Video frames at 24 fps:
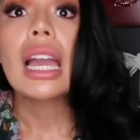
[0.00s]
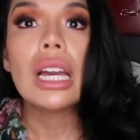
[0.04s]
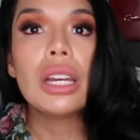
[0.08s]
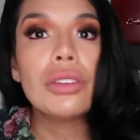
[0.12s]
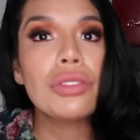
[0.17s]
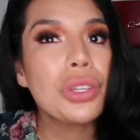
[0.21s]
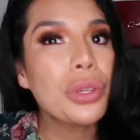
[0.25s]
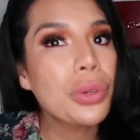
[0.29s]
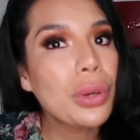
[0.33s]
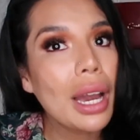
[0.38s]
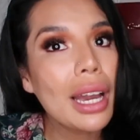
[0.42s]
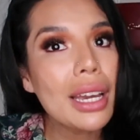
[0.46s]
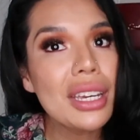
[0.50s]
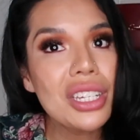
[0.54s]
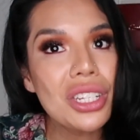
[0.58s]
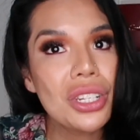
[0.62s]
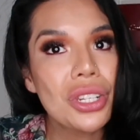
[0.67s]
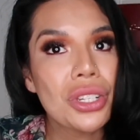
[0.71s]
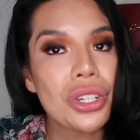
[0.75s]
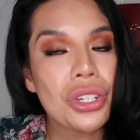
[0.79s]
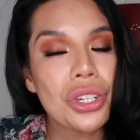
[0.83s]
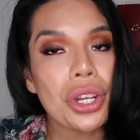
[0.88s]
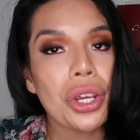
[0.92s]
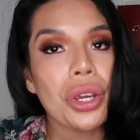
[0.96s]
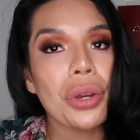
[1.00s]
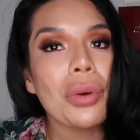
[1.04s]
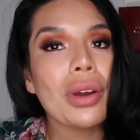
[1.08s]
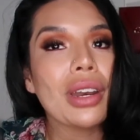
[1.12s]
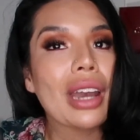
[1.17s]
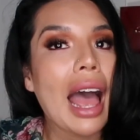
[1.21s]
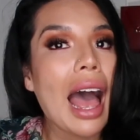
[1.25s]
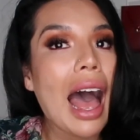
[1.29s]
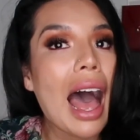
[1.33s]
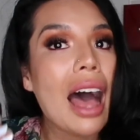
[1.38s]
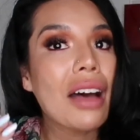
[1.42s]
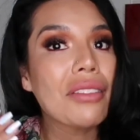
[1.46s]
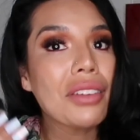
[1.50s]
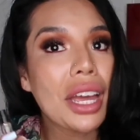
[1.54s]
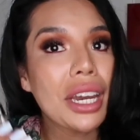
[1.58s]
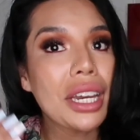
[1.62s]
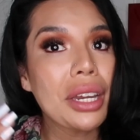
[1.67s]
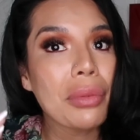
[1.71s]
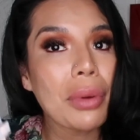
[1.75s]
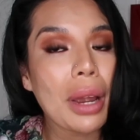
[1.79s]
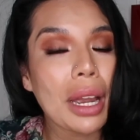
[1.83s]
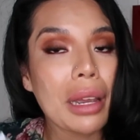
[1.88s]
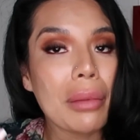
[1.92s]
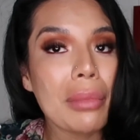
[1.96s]
If you guys do and have
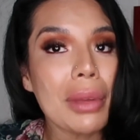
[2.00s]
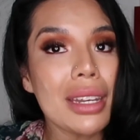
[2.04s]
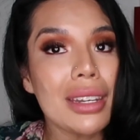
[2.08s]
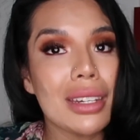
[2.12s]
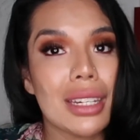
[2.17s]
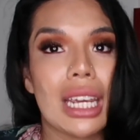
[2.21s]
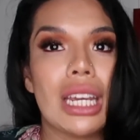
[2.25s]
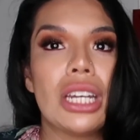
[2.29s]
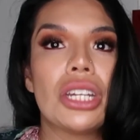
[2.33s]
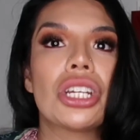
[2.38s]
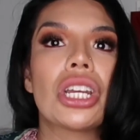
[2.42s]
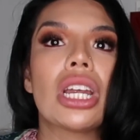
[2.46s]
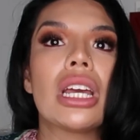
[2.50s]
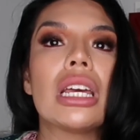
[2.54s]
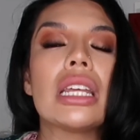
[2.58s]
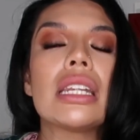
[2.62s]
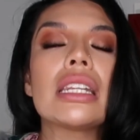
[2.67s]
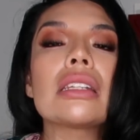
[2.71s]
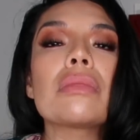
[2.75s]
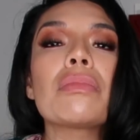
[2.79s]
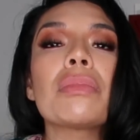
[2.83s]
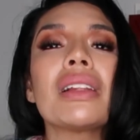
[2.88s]
any recommendations,